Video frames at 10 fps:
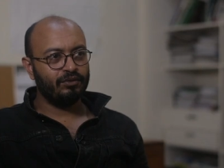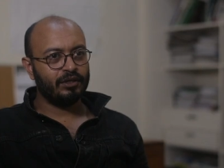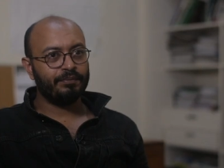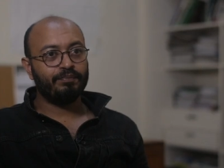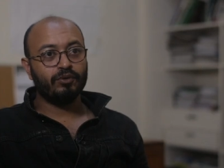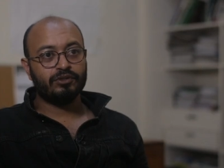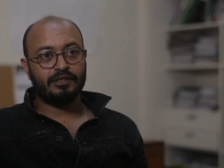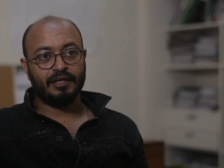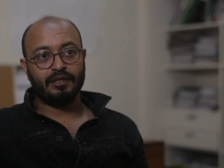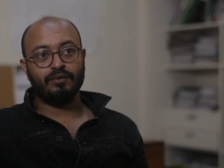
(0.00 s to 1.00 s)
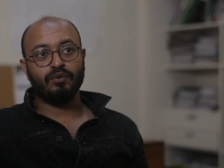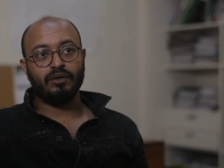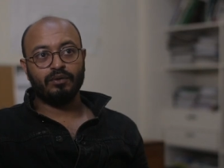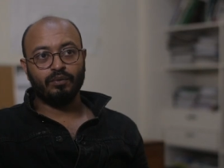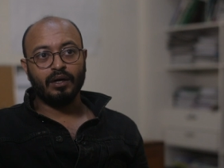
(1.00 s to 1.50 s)
look at post-Second
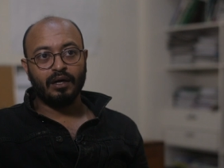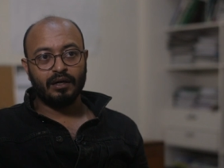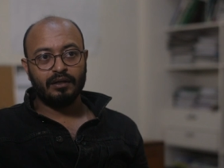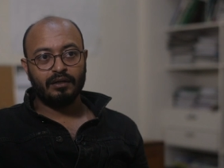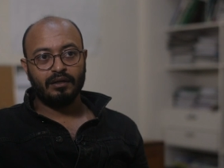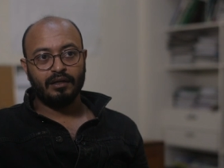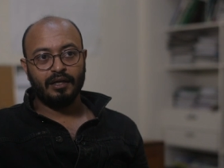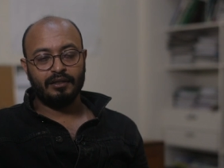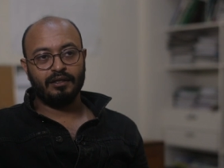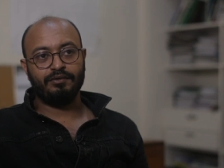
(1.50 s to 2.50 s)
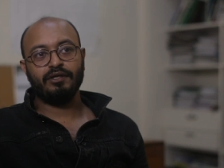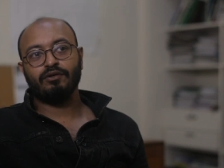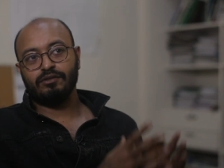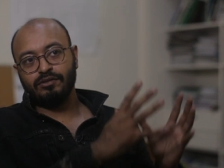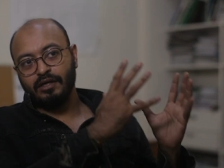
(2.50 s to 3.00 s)
World War and the
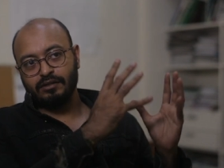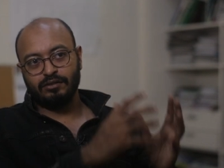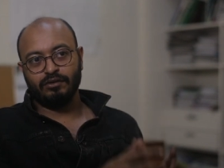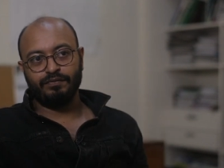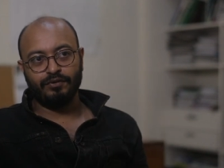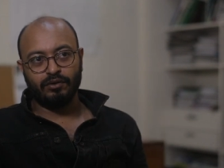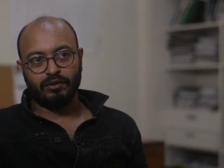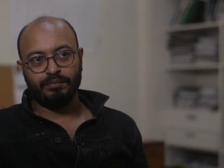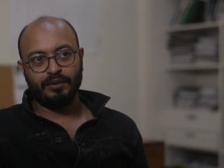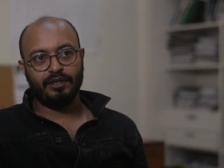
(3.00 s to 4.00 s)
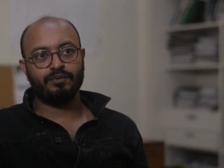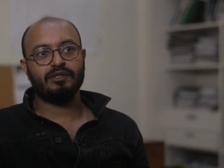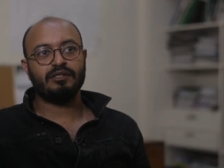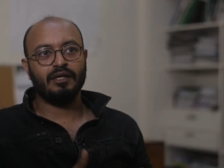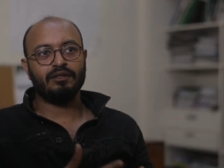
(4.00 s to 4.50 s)
reconstruction of Europe, it
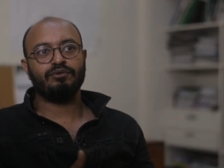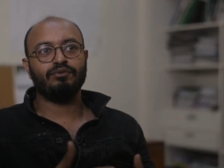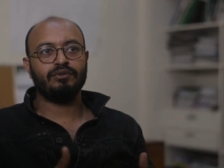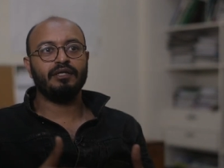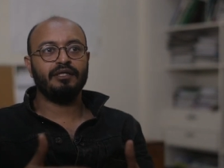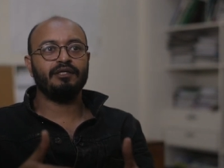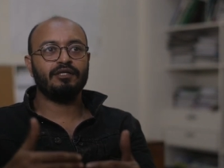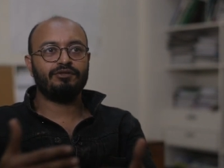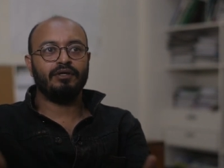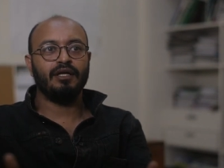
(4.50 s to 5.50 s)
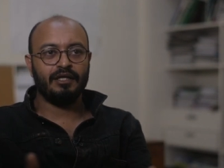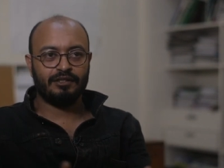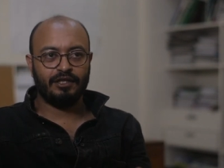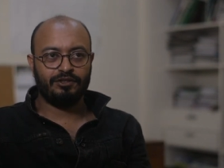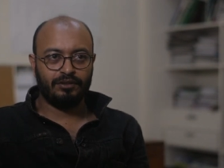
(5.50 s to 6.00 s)
was done through the
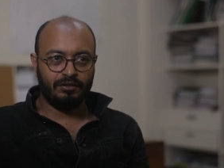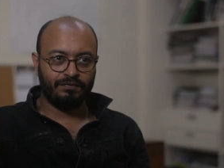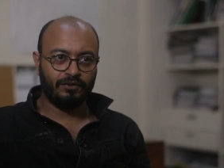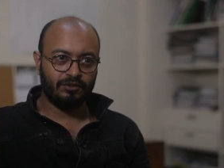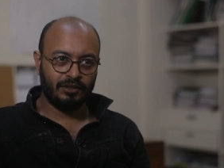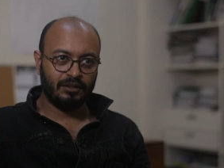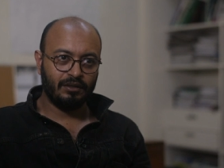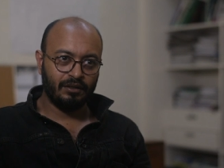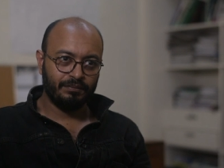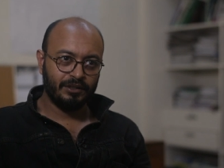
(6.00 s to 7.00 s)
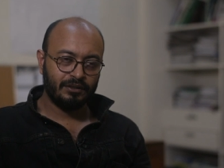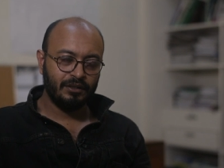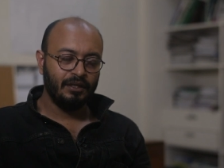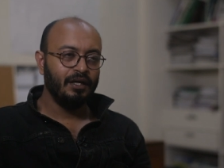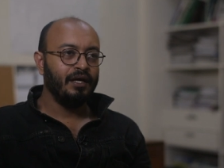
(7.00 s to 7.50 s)
industrialization of those economies.
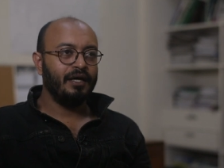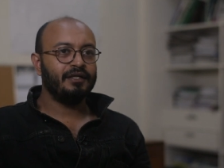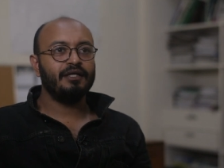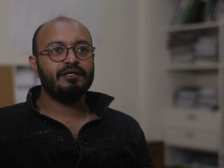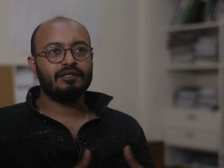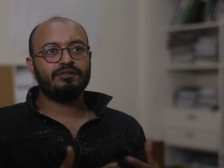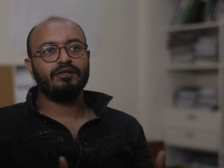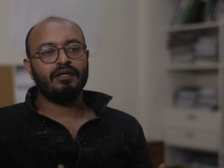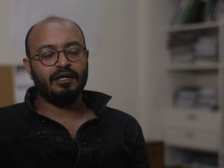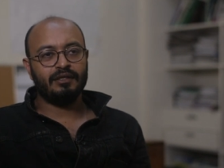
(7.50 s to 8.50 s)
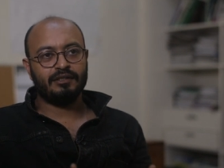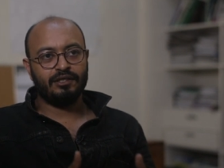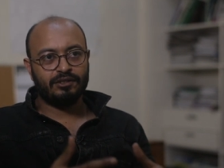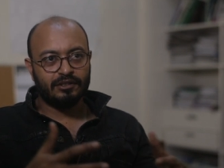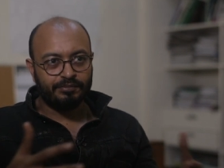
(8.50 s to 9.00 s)
And the
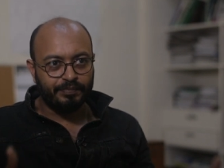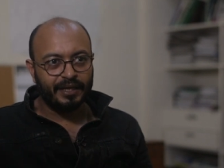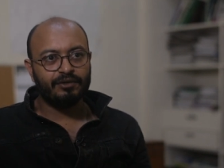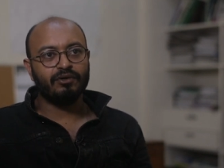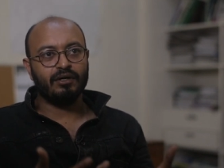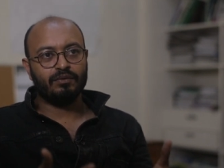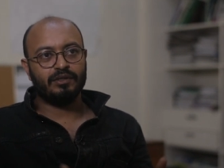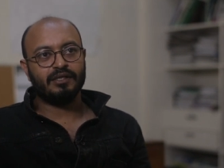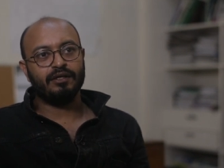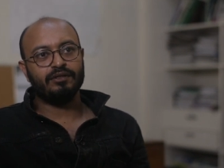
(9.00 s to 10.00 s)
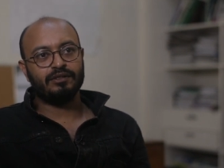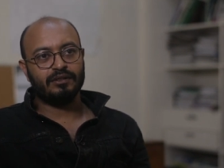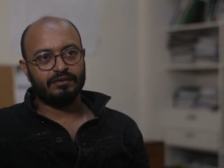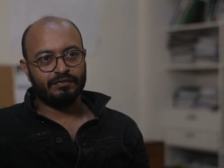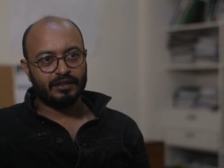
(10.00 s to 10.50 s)
industrialization's bedrock was
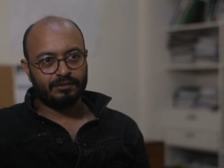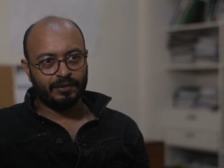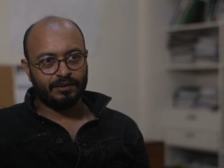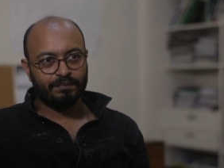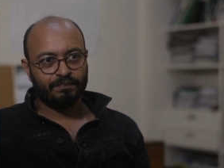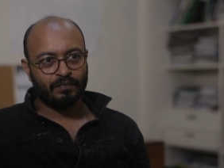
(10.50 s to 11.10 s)
energy investment.